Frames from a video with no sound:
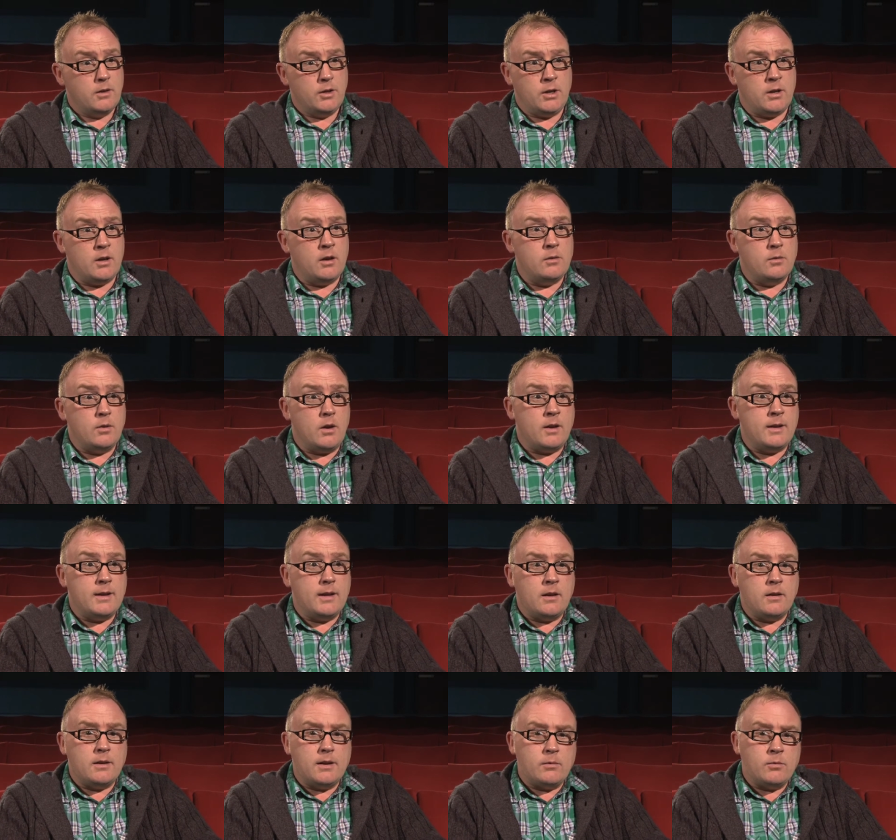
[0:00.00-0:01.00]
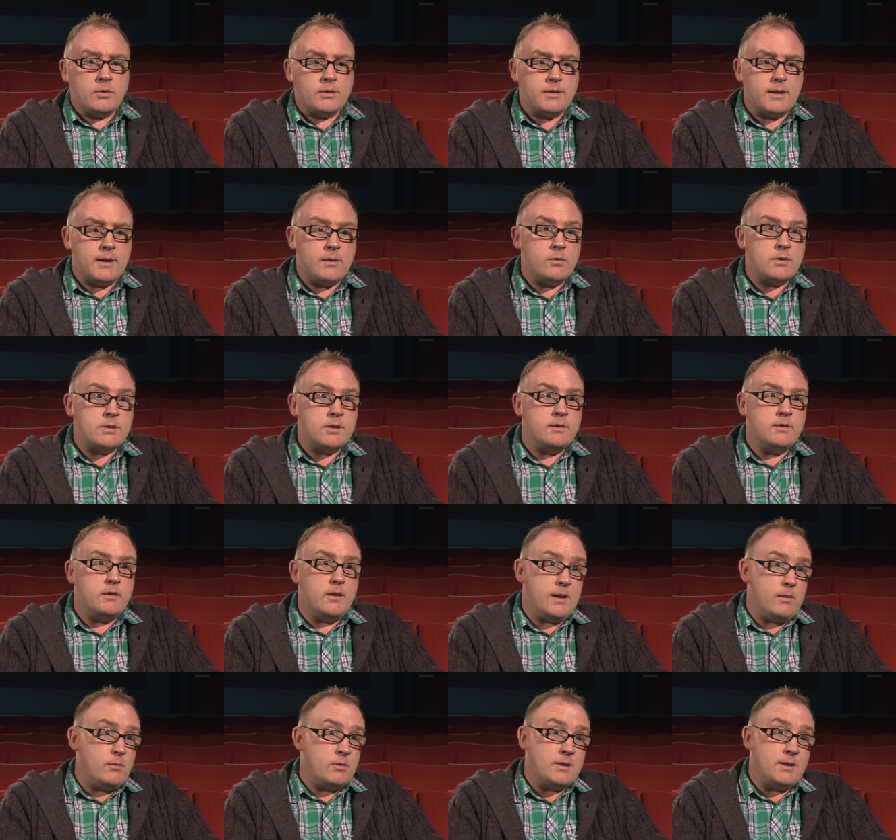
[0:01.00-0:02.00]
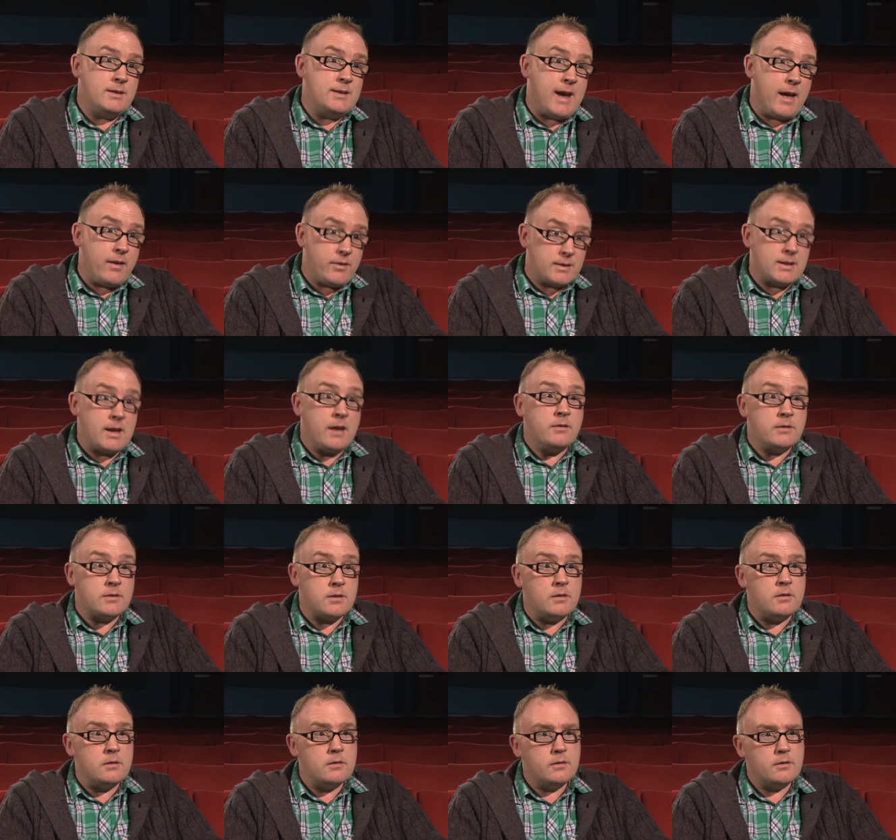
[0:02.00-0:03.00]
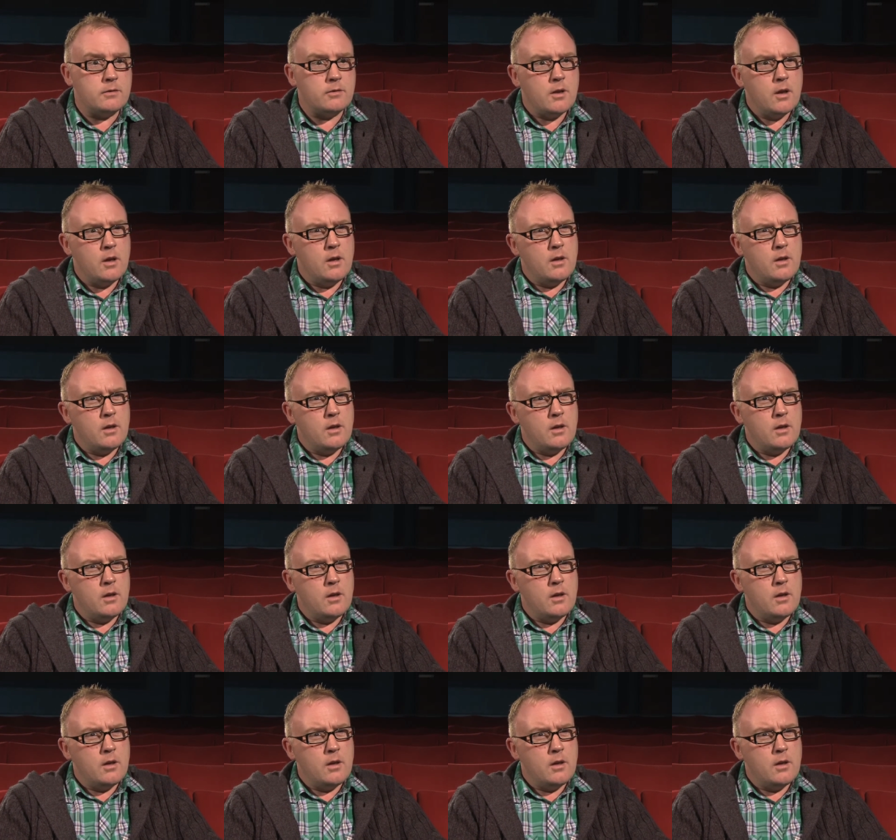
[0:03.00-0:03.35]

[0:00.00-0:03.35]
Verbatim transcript: you know, and, and it, was, it, was a, it was a death sentence.